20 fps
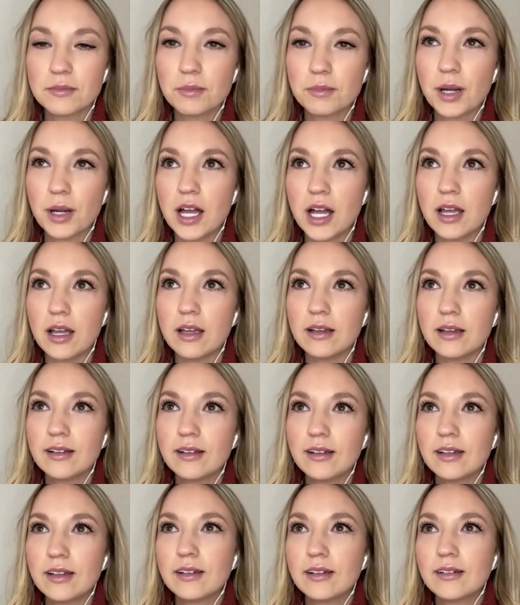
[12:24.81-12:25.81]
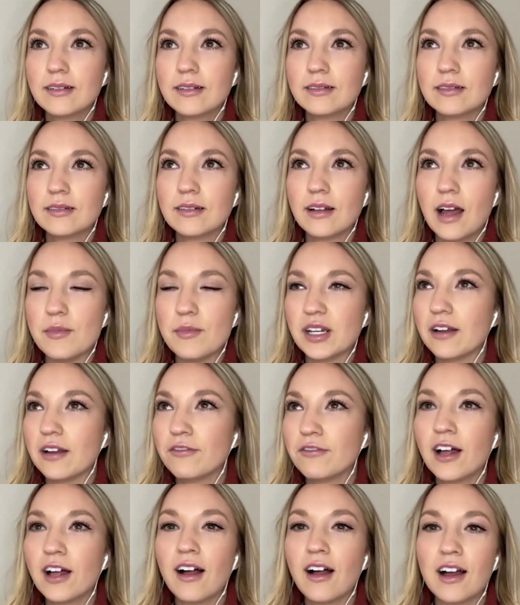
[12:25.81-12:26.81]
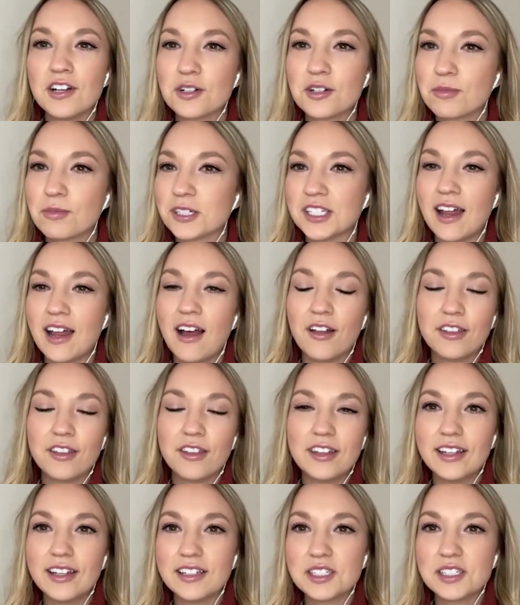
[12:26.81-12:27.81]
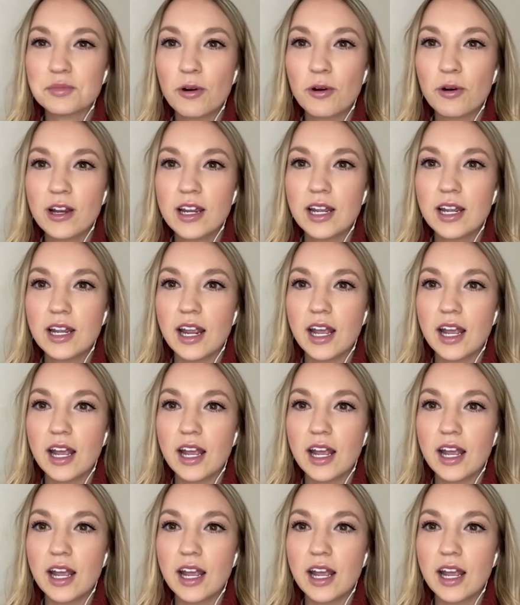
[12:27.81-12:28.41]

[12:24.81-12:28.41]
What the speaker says: But I mean, I feel 100% healthy at this point.